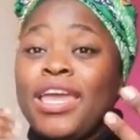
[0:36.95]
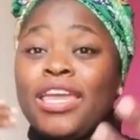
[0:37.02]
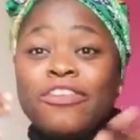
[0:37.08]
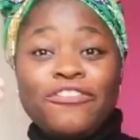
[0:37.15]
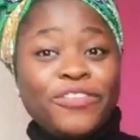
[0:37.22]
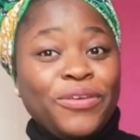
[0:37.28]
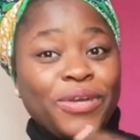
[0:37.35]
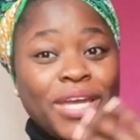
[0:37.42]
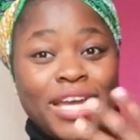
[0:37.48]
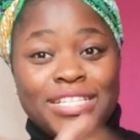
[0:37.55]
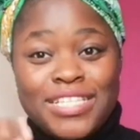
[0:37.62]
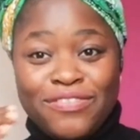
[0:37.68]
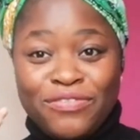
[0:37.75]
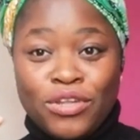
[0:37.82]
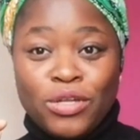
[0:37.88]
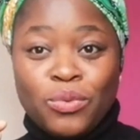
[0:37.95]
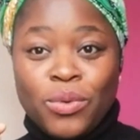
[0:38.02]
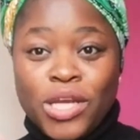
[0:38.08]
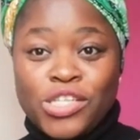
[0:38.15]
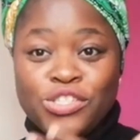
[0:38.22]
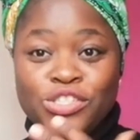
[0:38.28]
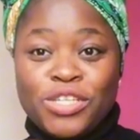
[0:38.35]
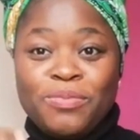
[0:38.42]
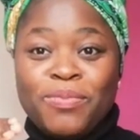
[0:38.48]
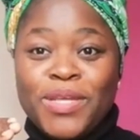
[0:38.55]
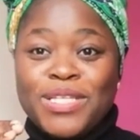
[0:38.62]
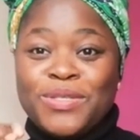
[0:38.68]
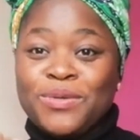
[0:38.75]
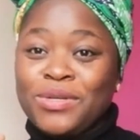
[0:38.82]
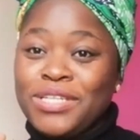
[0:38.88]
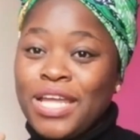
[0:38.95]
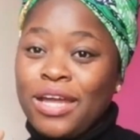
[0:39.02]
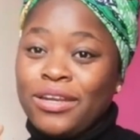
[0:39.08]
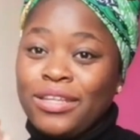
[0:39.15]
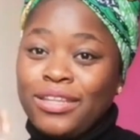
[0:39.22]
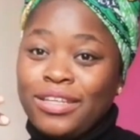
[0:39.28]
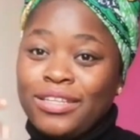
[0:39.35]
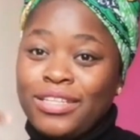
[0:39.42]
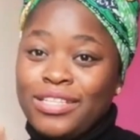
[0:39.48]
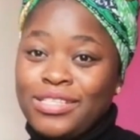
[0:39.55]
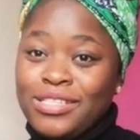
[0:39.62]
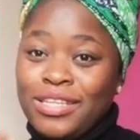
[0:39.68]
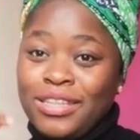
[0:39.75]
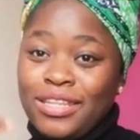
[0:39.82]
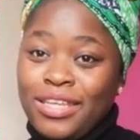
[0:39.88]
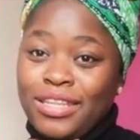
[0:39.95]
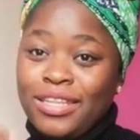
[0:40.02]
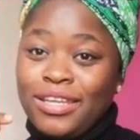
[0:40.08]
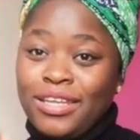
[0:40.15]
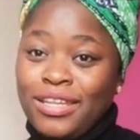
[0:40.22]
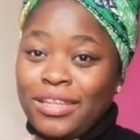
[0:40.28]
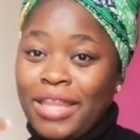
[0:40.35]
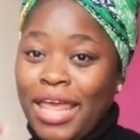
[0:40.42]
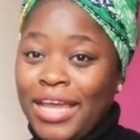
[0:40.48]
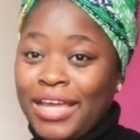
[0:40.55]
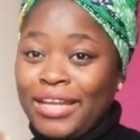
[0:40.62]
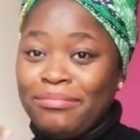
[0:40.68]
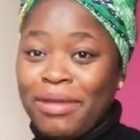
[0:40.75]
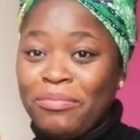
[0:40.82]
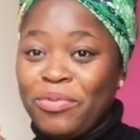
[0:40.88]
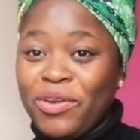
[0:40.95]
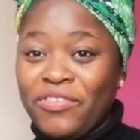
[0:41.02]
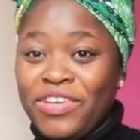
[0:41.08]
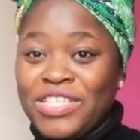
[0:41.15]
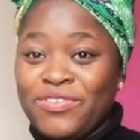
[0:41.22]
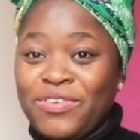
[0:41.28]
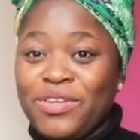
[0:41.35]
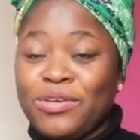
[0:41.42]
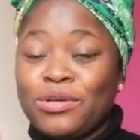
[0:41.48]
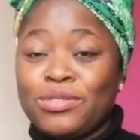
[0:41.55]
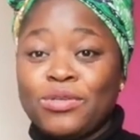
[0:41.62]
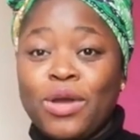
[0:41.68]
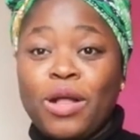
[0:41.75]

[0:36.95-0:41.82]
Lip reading: if you guys have not watched it, please go down in the in my previous videos,